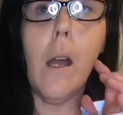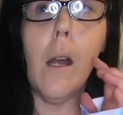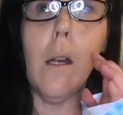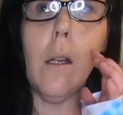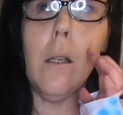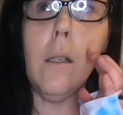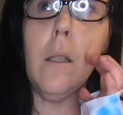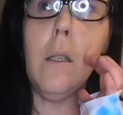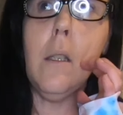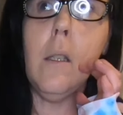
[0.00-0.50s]

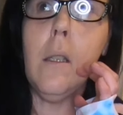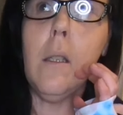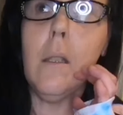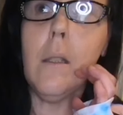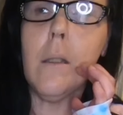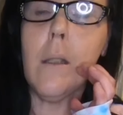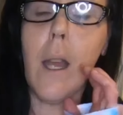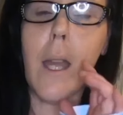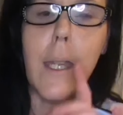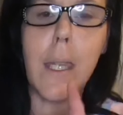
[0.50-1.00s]

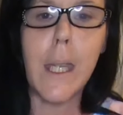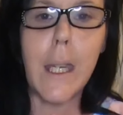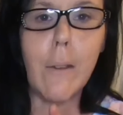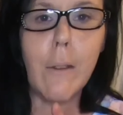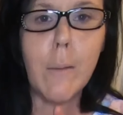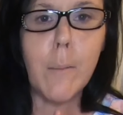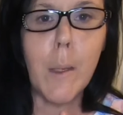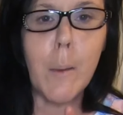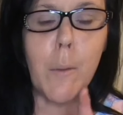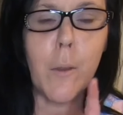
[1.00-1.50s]
I can't
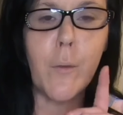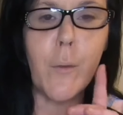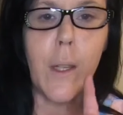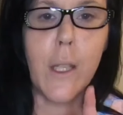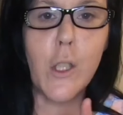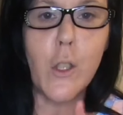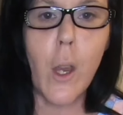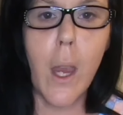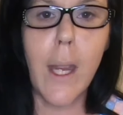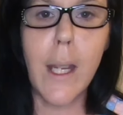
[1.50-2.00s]
remember if I
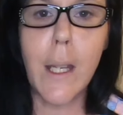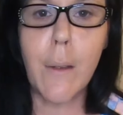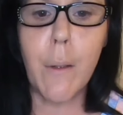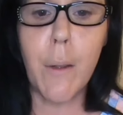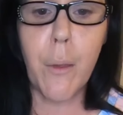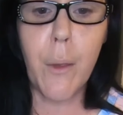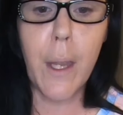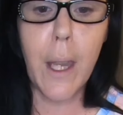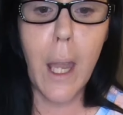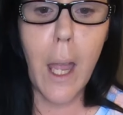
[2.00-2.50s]
tried
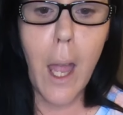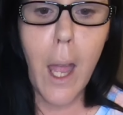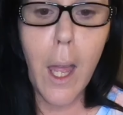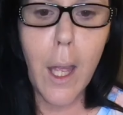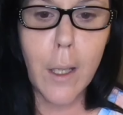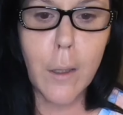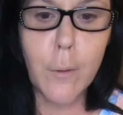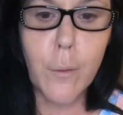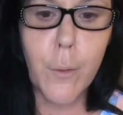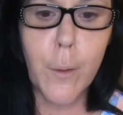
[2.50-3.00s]
everything
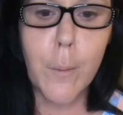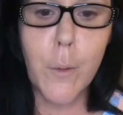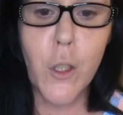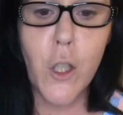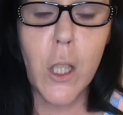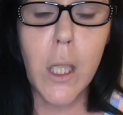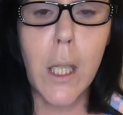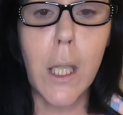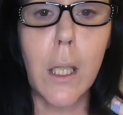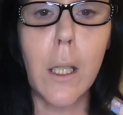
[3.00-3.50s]
on from
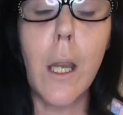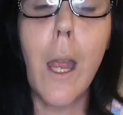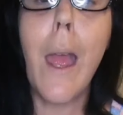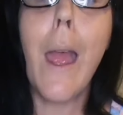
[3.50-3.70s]
Sheen.